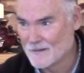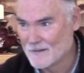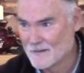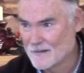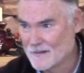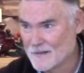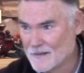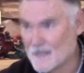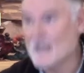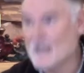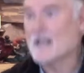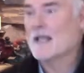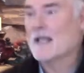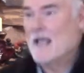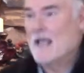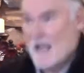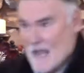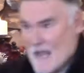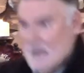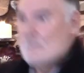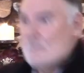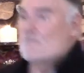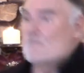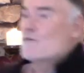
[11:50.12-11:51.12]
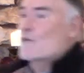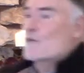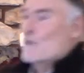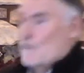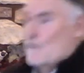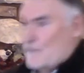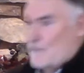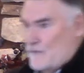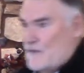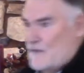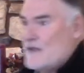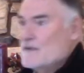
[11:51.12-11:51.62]
He came for a
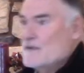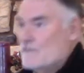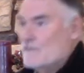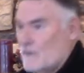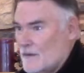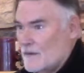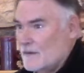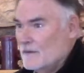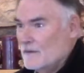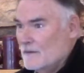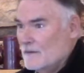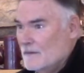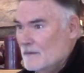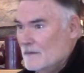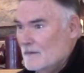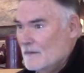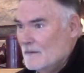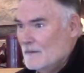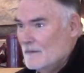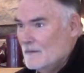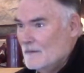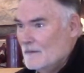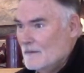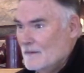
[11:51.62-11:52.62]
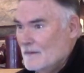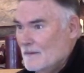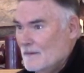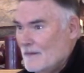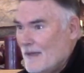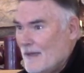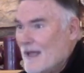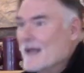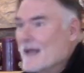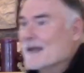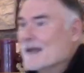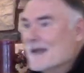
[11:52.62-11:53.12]
fever and